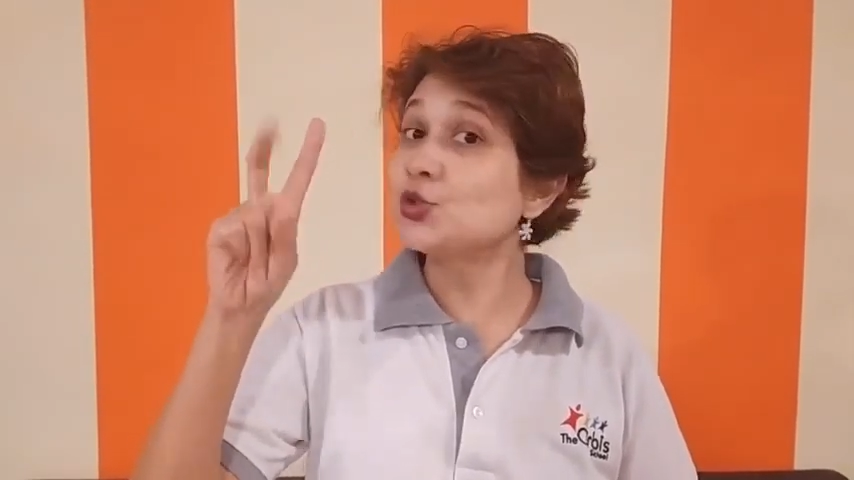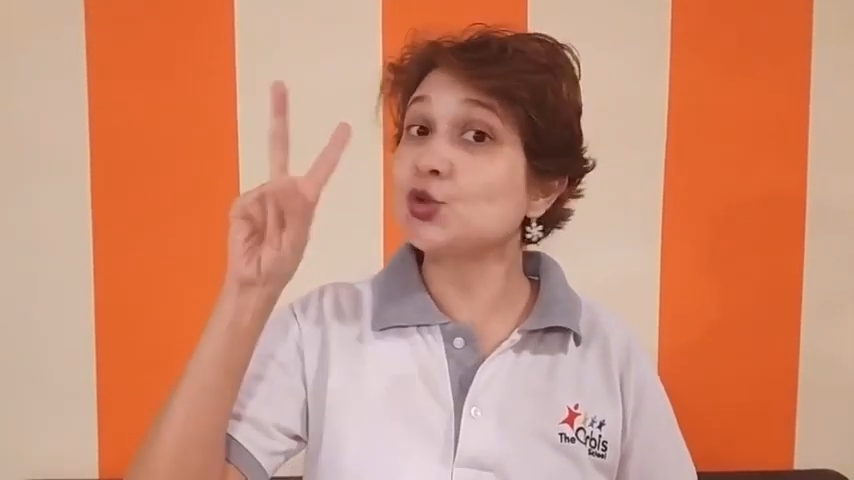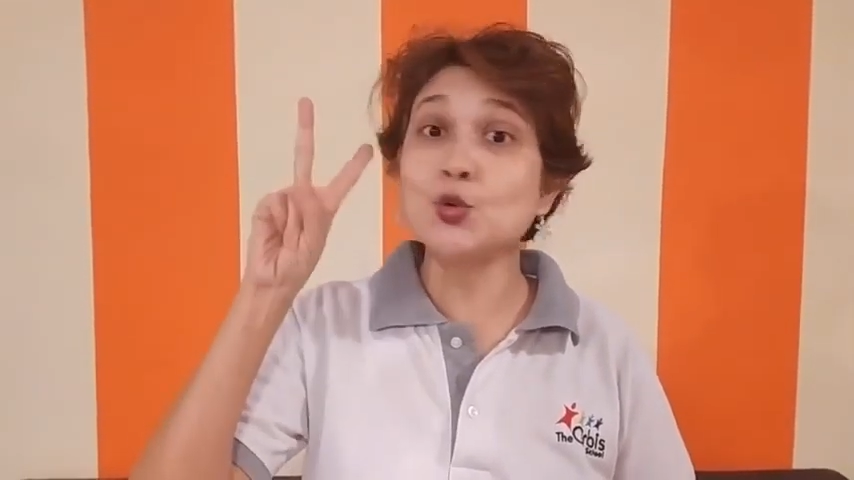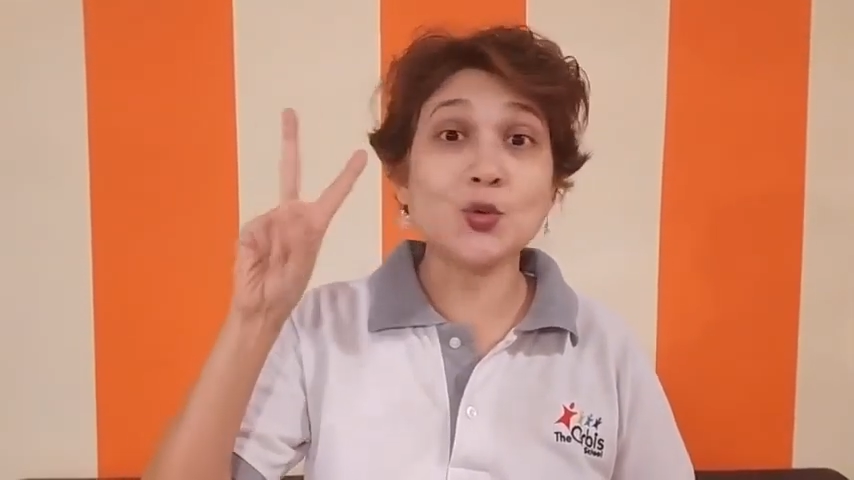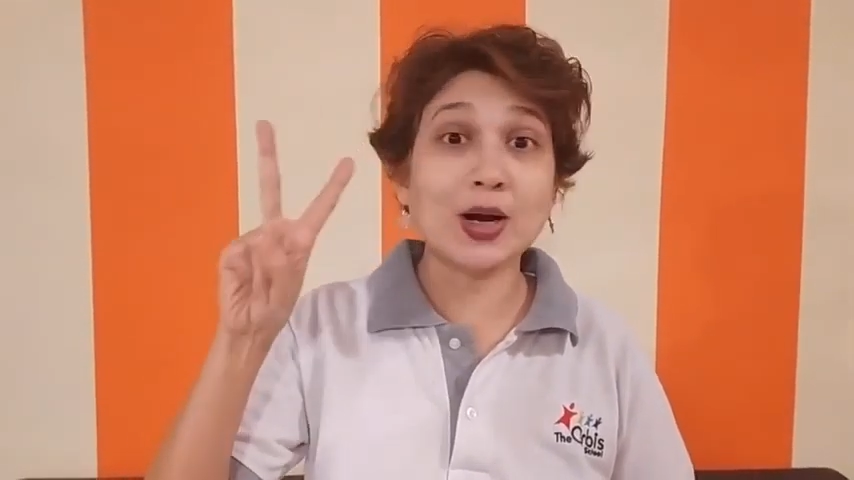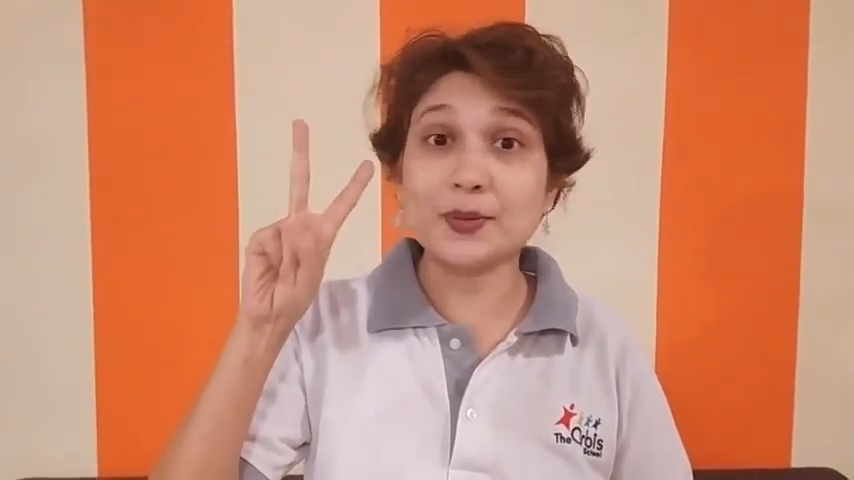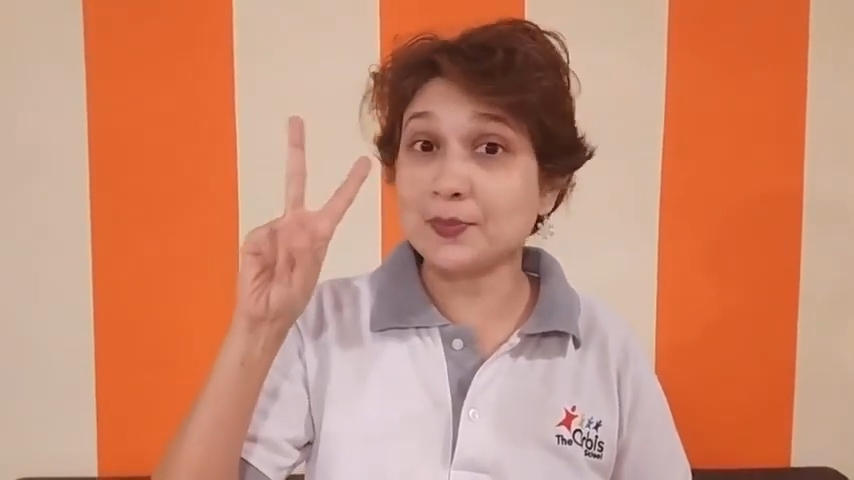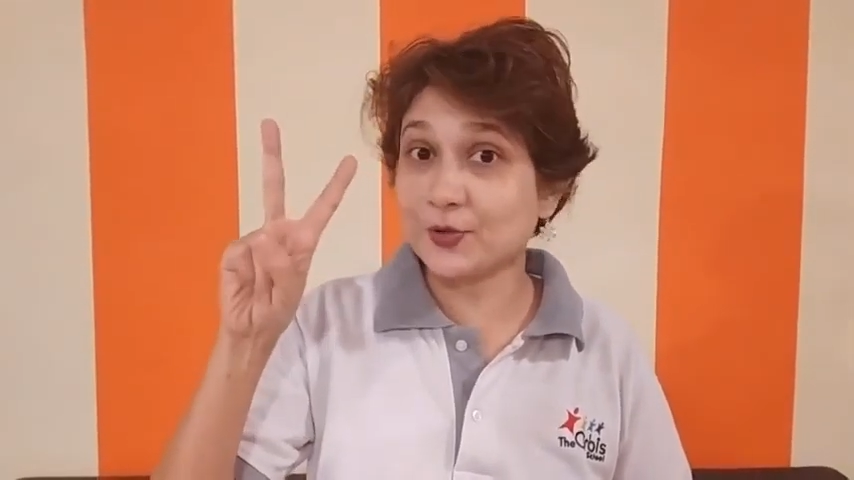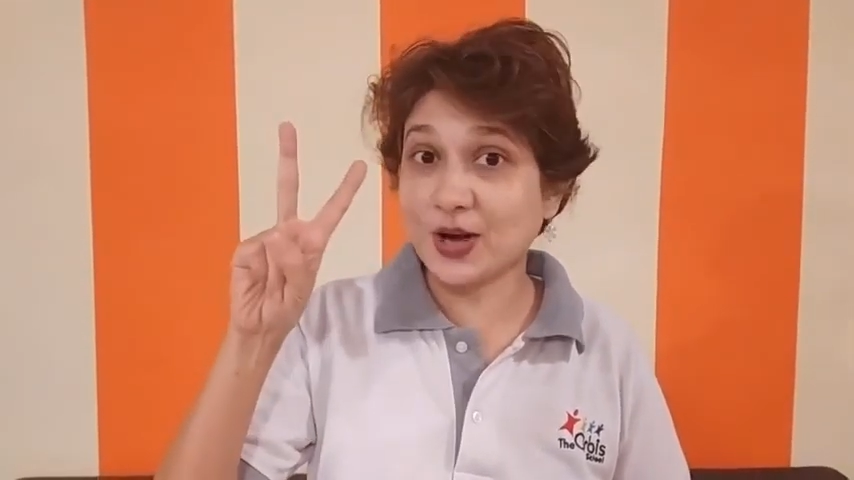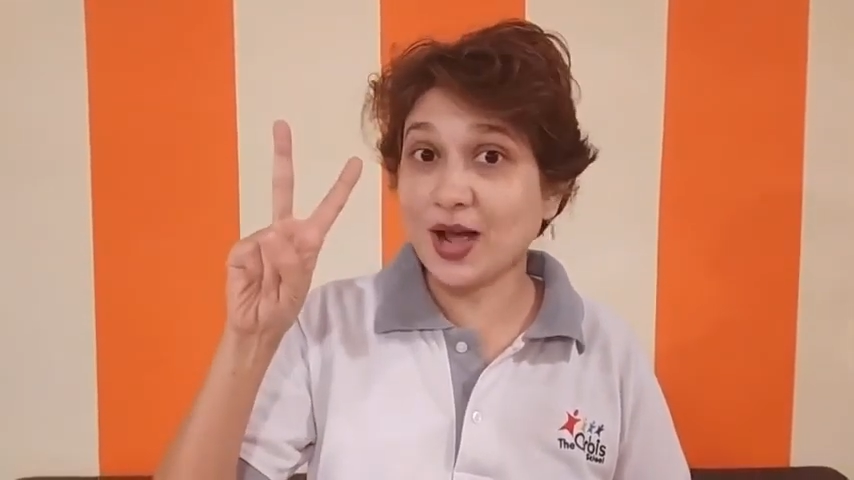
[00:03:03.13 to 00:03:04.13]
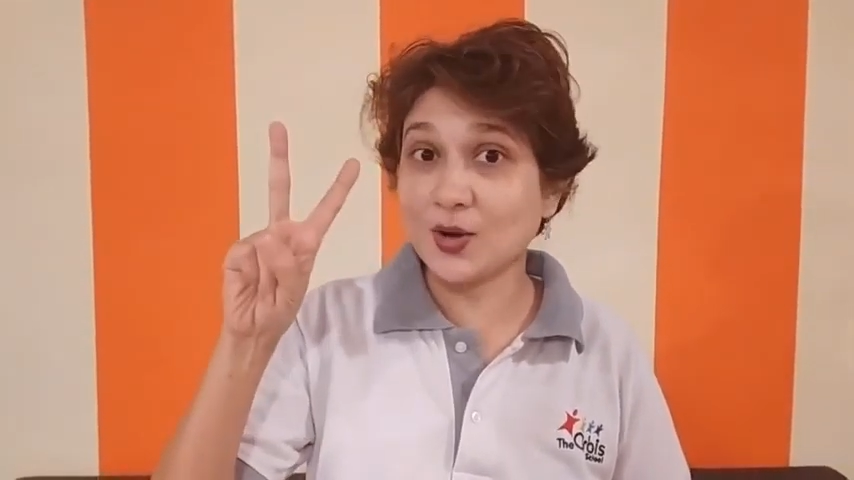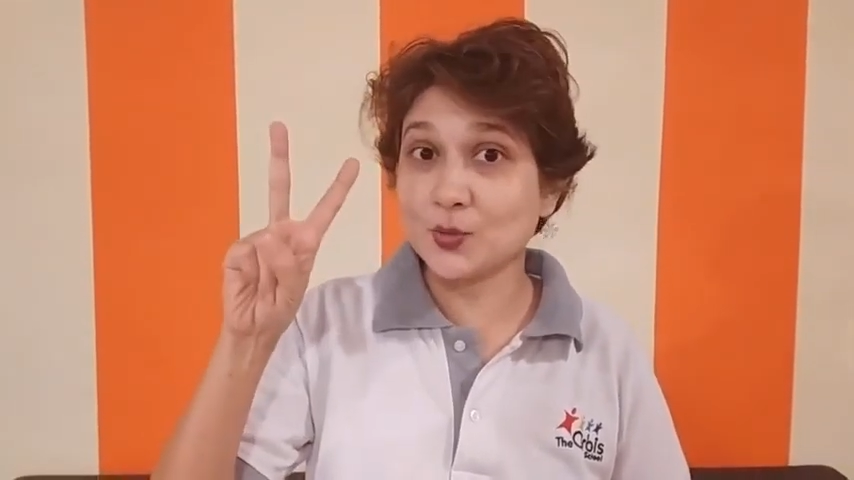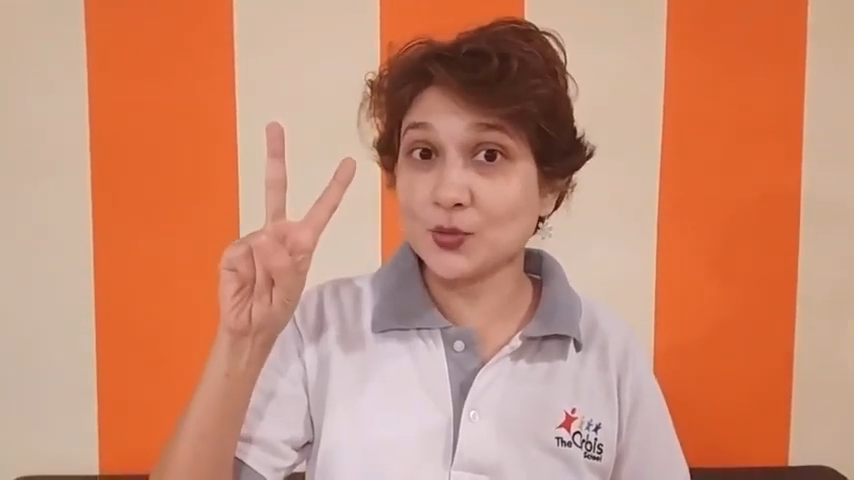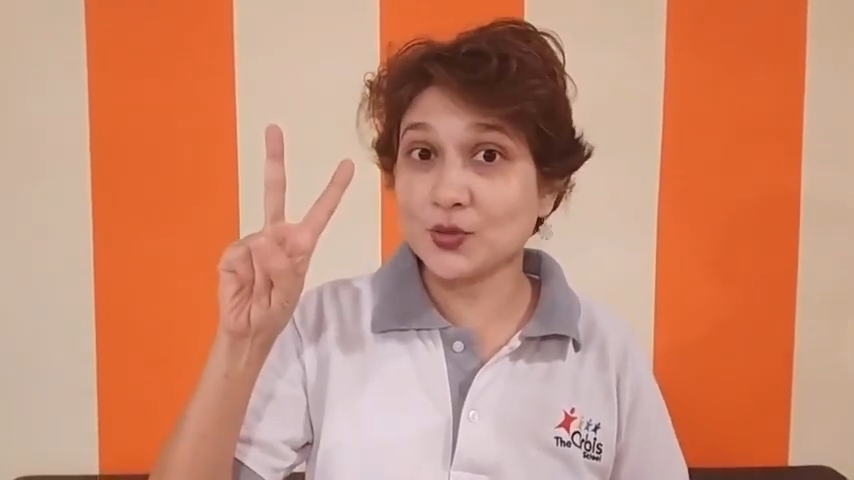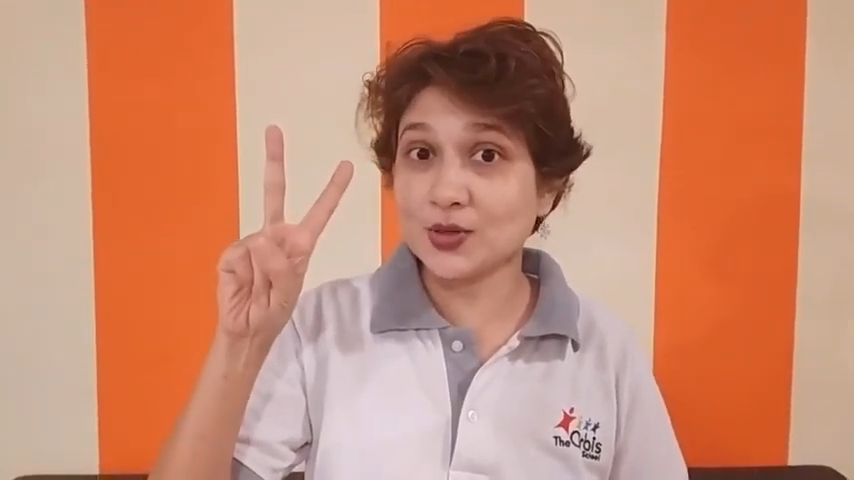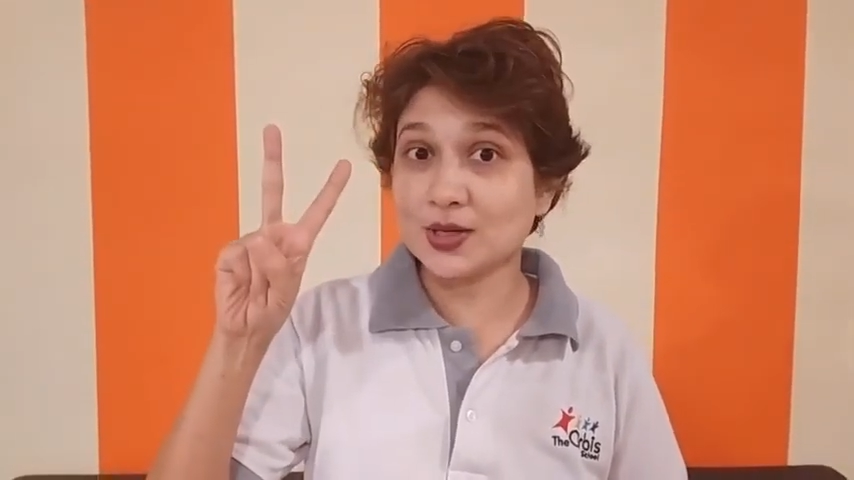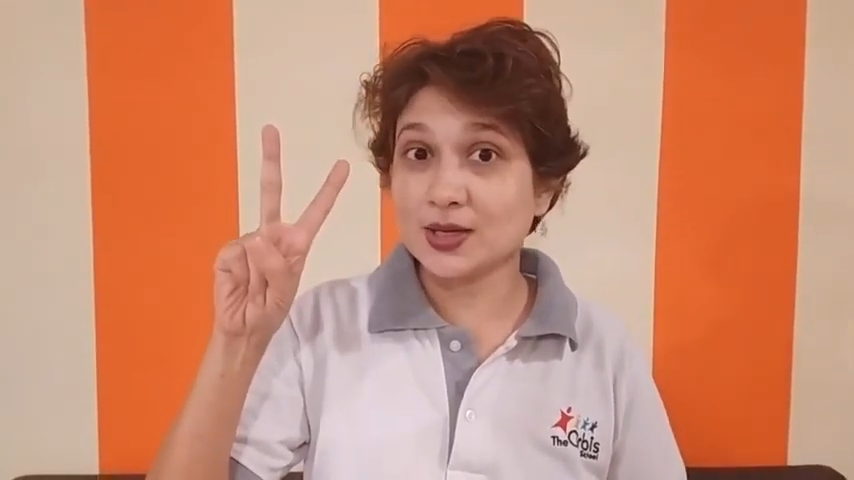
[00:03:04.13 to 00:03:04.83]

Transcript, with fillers: two are brown,